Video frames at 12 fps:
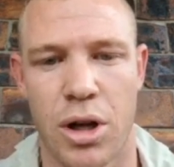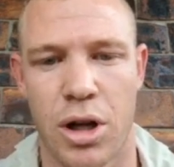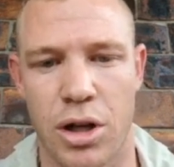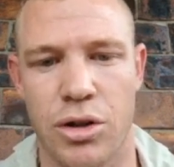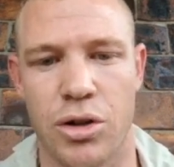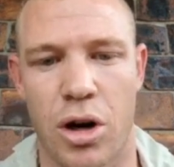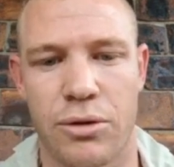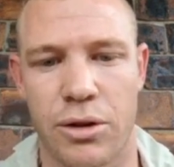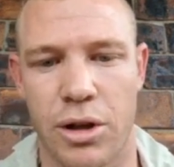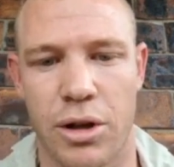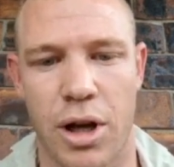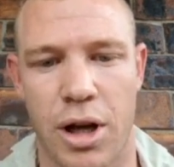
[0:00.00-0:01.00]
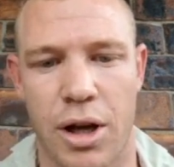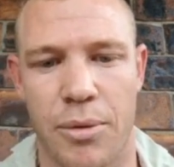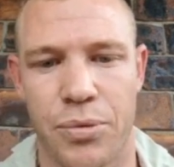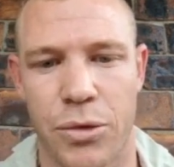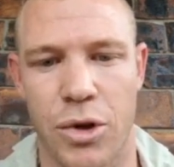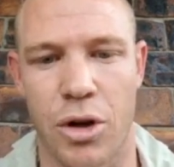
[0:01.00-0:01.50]
is often
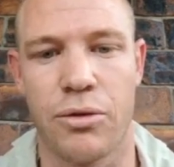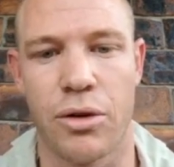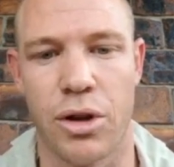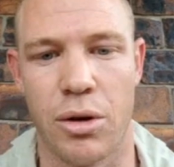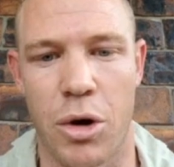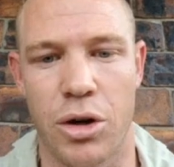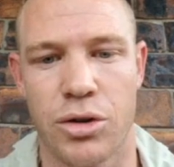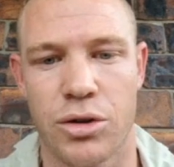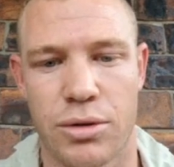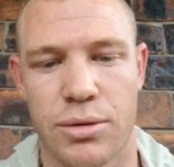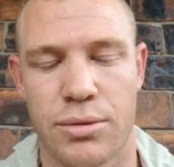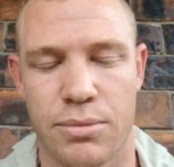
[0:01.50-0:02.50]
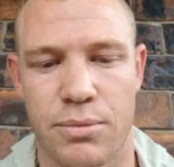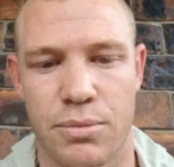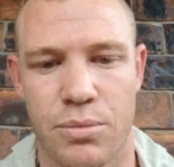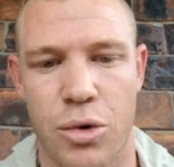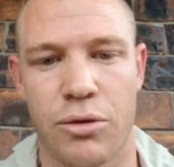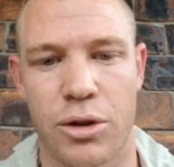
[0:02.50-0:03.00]
the most
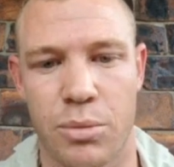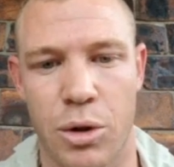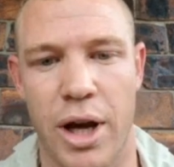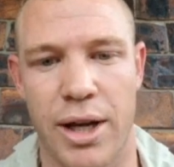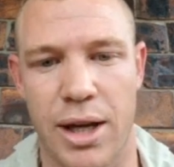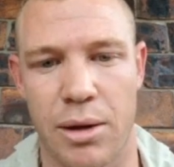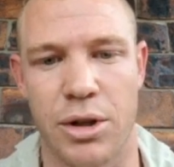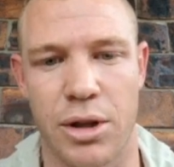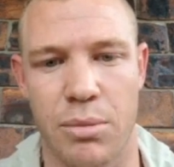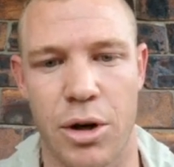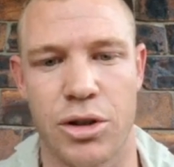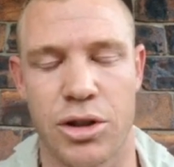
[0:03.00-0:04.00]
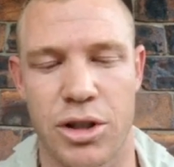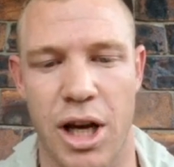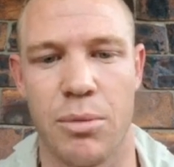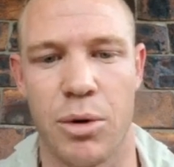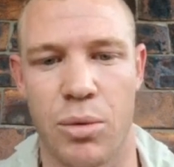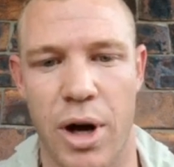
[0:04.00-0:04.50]
profitable way, can be the most
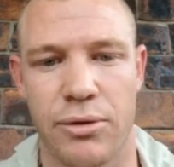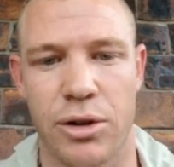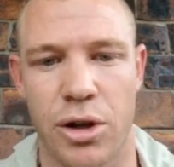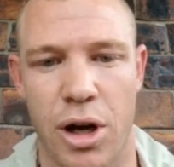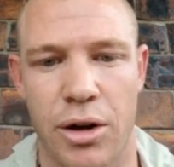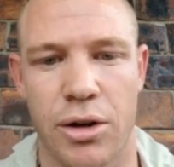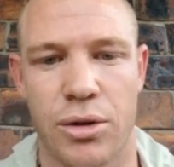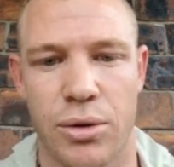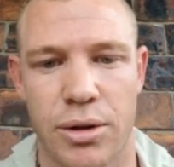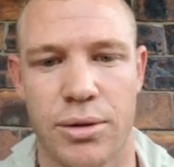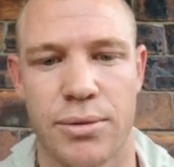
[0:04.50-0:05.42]
sustainable way if you know how to do it.